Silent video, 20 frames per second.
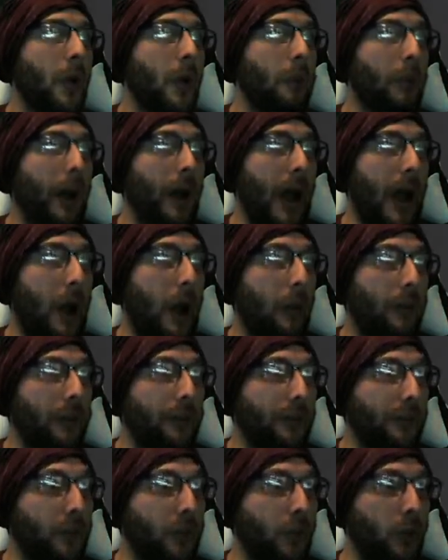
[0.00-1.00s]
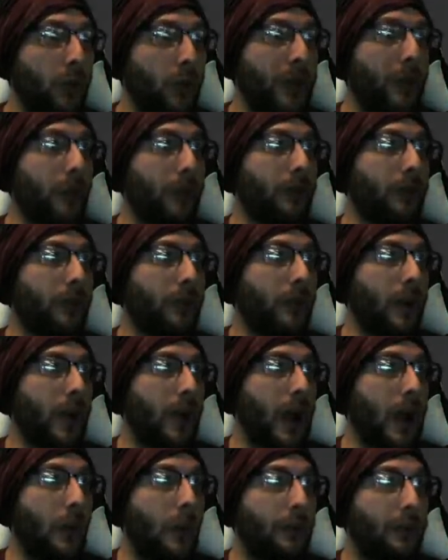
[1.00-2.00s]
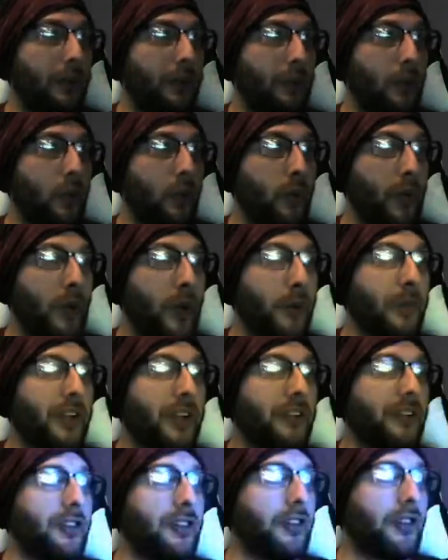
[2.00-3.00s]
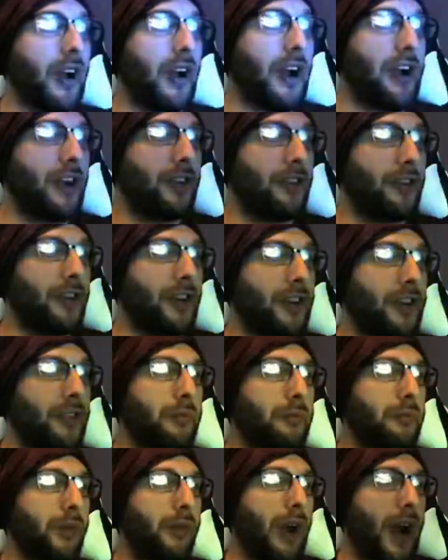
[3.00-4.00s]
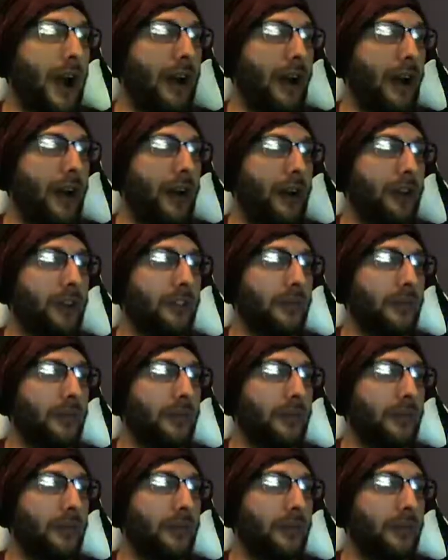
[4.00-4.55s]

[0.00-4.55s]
But I want the two-wheeled. I want the two-wheeled because it triggers Briar Hearts.